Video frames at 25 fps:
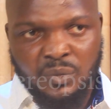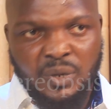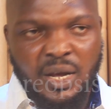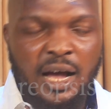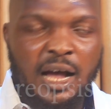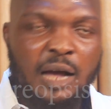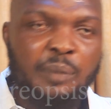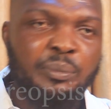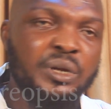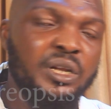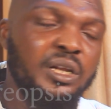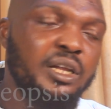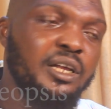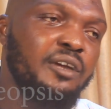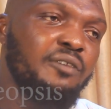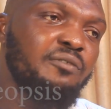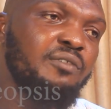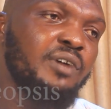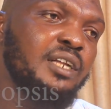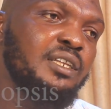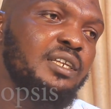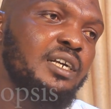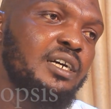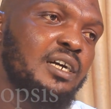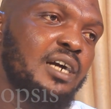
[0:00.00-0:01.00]
I believe
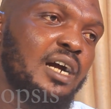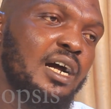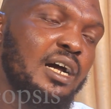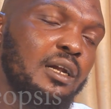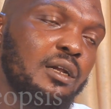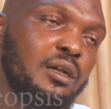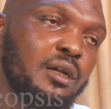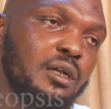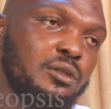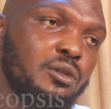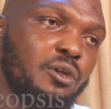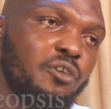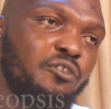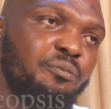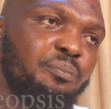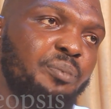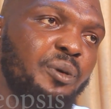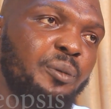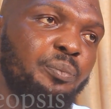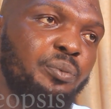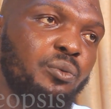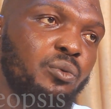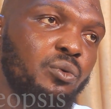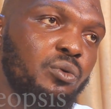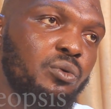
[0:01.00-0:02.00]
that there are a lot of
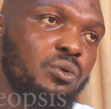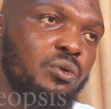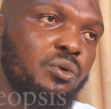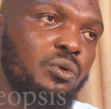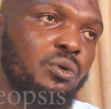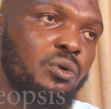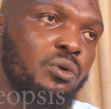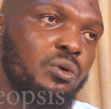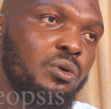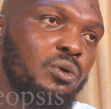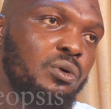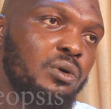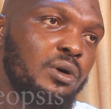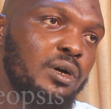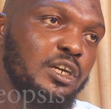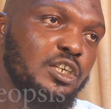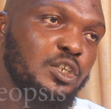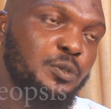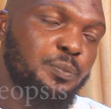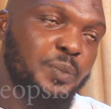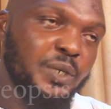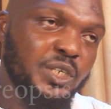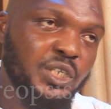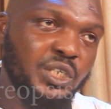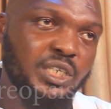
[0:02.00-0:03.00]
people,
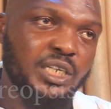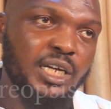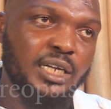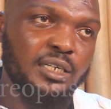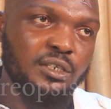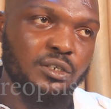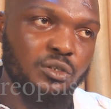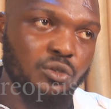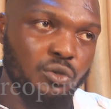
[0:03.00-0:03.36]
especially